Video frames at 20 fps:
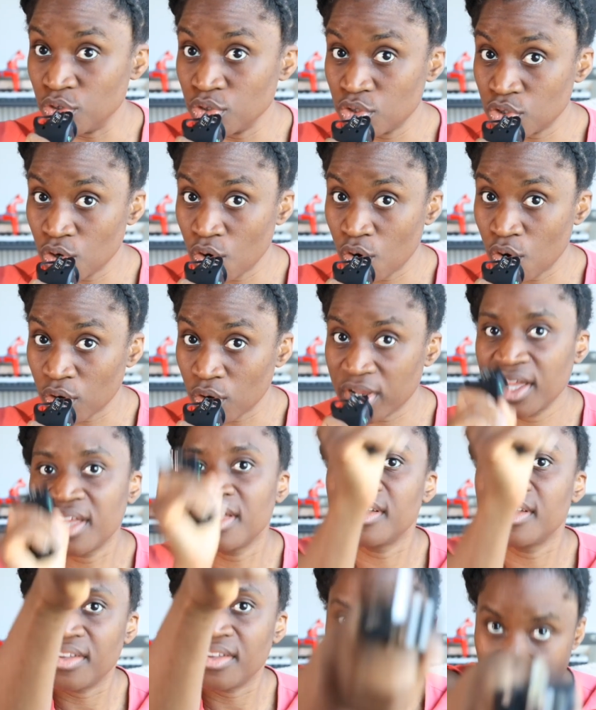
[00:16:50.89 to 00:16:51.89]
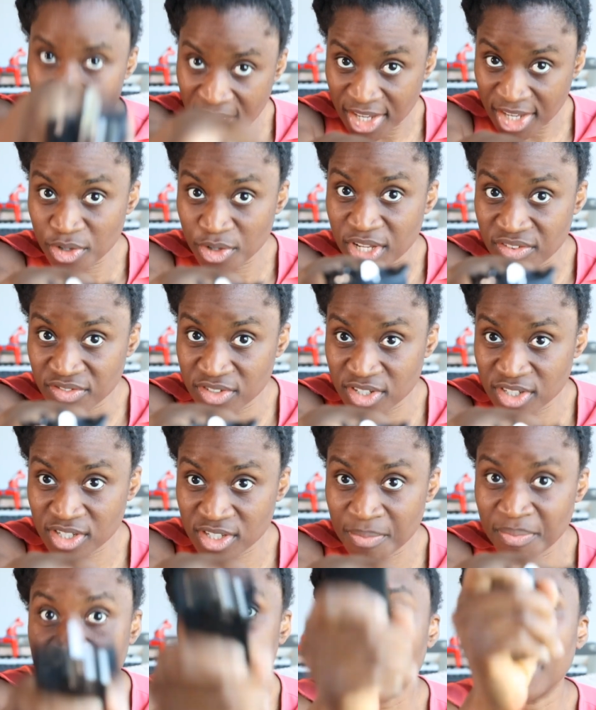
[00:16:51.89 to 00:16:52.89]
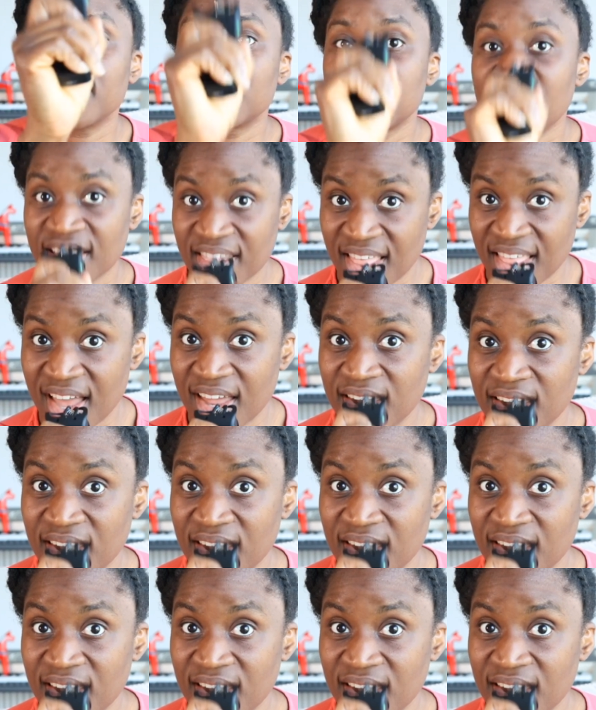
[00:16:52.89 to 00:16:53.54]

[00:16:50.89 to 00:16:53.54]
talk, then you give to somebody else like that.